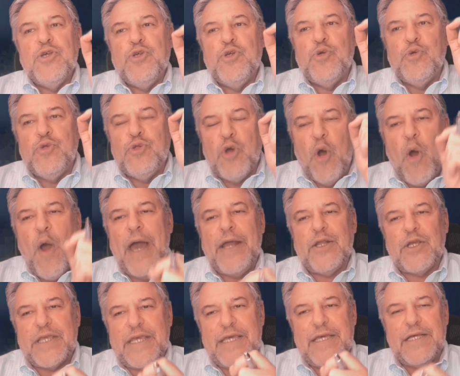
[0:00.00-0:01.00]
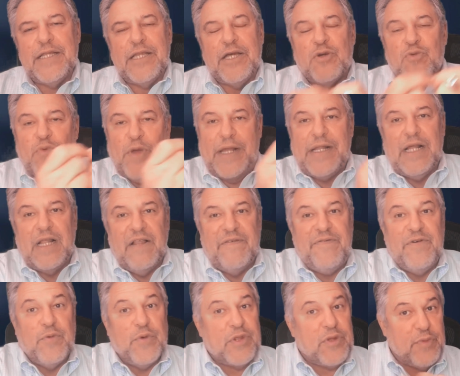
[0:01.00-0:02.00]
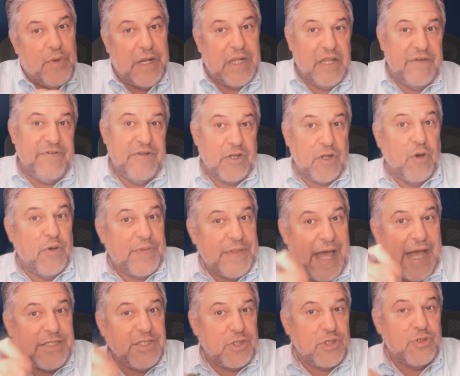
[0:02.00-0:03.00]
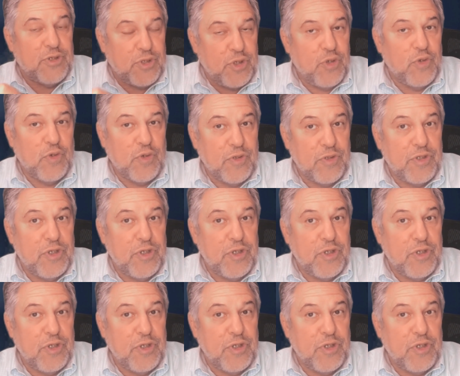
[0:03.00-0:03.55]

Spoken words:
you know how to kill a red elephant with a red elephant gun. That's your tool.